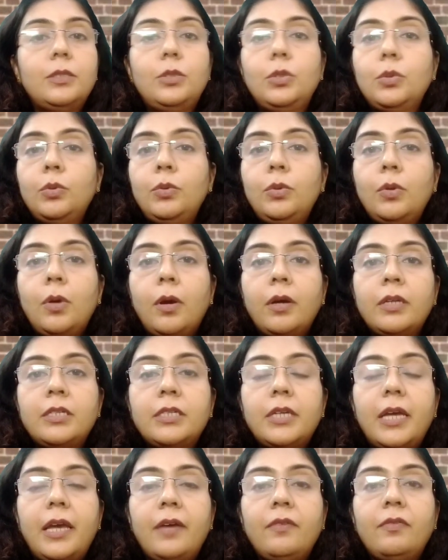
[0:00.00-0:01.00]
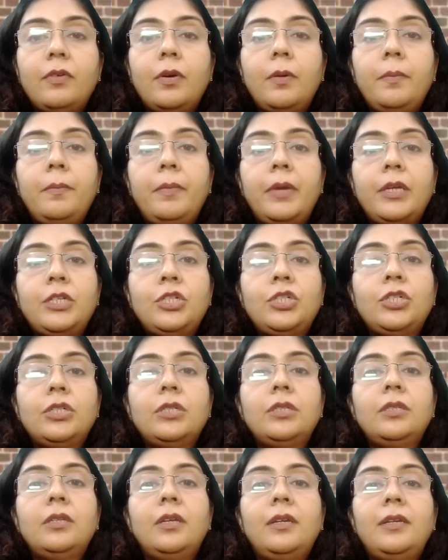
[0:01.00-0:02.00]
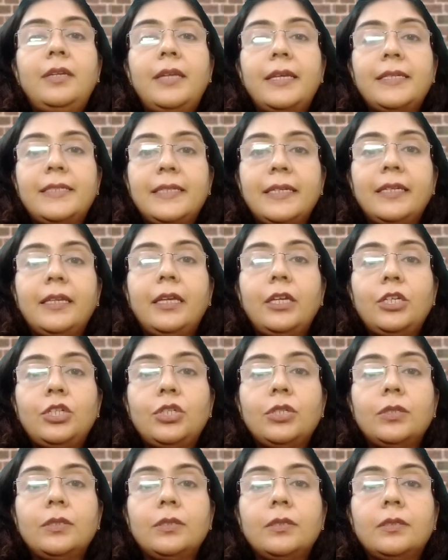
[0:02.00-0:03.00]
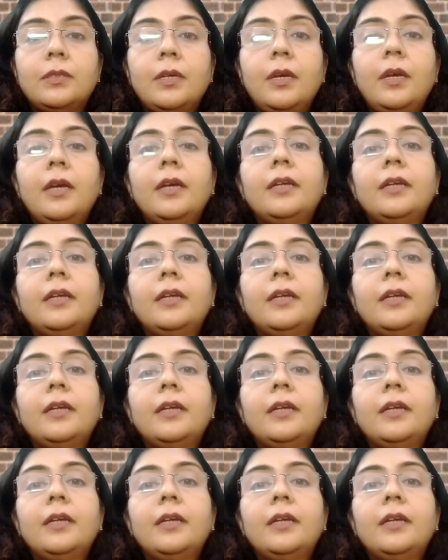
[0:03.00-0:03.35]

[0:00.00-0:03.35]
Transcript: Do not ever mention the designations.